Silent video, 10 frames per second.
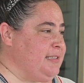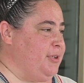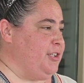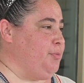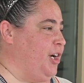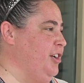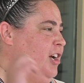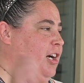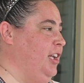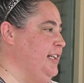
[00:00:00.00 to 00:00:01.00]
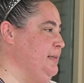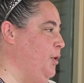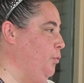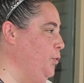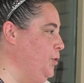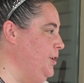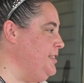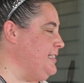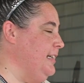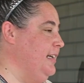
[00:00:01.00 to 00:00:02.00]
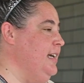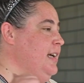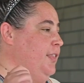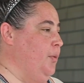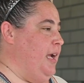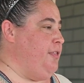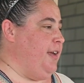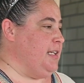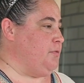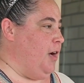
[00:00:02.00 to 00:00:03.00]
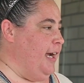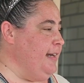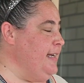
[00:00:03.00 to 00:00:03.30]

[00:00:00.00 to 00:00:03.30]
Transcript: We're going to talk lots about rules and the way things run.